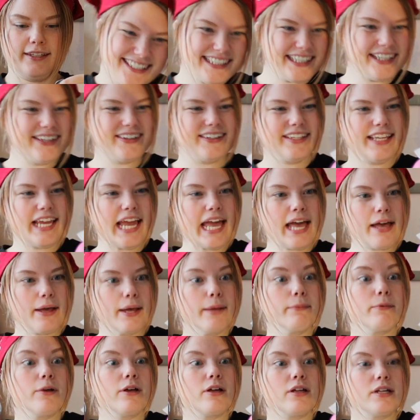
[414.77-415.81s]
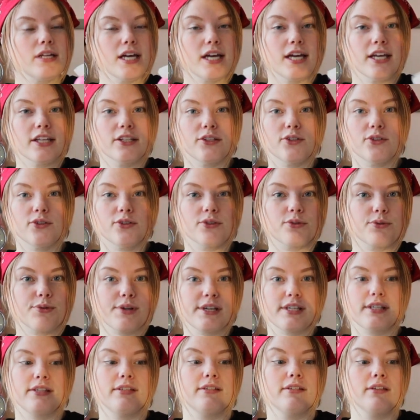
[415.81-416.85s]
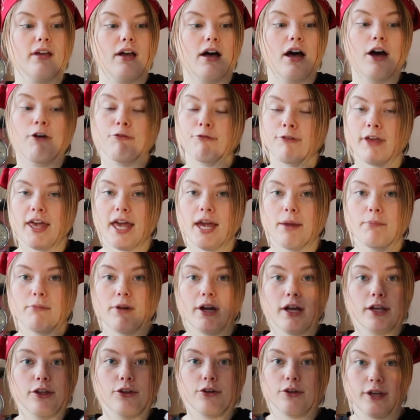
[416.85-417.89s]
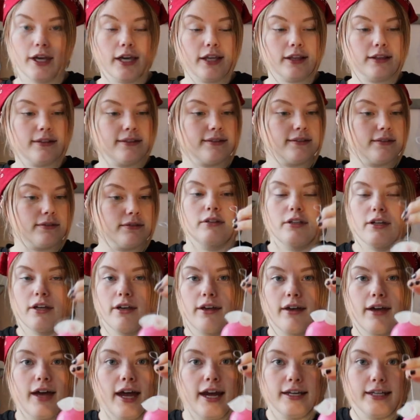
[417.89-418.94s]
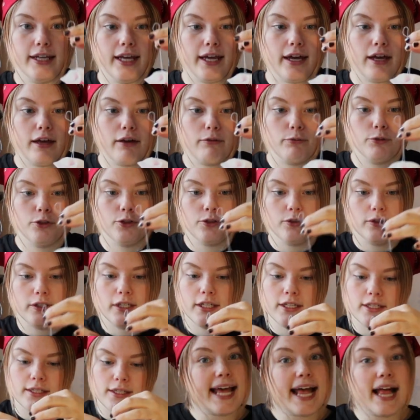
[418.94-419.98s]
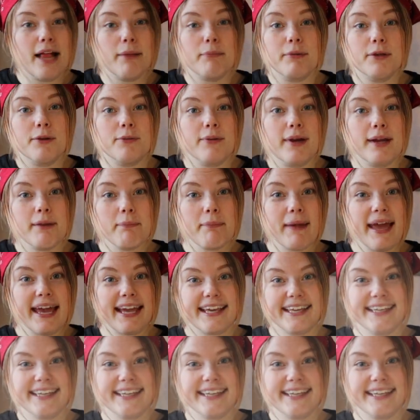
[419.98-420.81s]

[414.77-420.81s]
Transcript: So yeah, I'm gonna do the rest off camera. You get the idea how I'm doing this. I'll be right back.